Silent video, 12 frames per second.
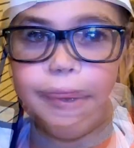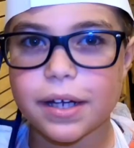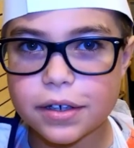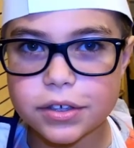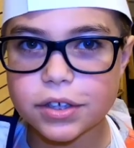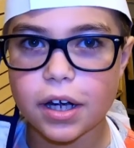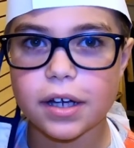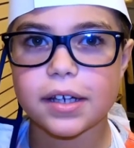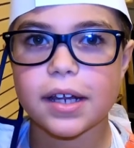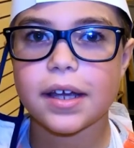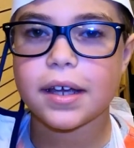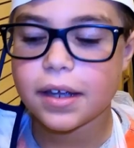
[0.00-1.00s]
milk
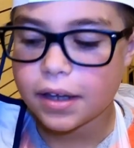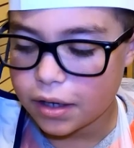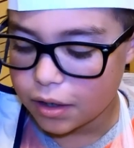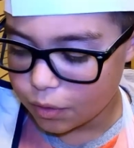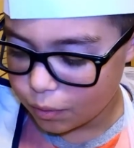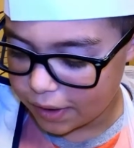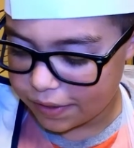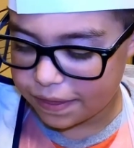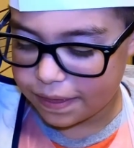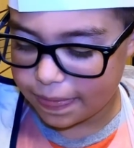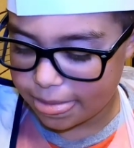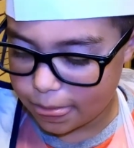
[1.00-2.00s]
chocolate with
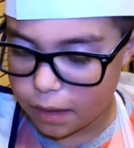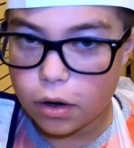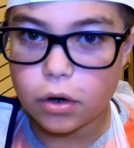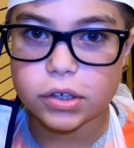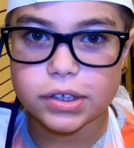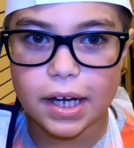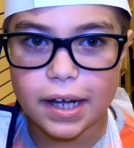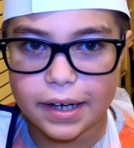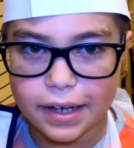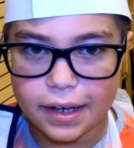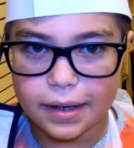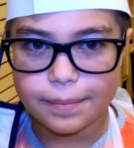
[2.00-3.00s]

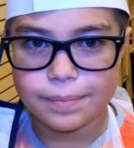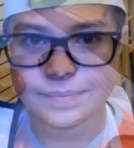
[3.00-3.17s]
horchata.